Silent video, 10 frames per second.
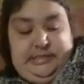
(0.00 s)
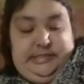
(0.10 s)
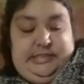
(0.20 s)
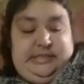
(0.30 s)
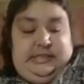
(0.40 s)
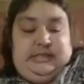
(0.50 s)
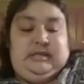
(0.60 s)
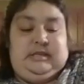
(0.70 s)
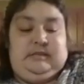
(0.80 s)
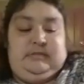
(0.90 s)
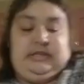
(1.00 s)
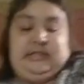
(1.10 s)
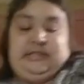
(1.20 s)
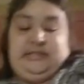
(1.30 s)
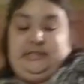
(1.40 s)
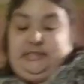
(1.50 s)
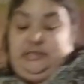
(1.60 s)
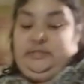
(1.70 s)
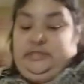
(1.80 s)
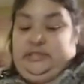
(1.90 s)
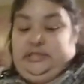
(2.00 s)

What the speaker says: tea, with anise and cinnamon tea.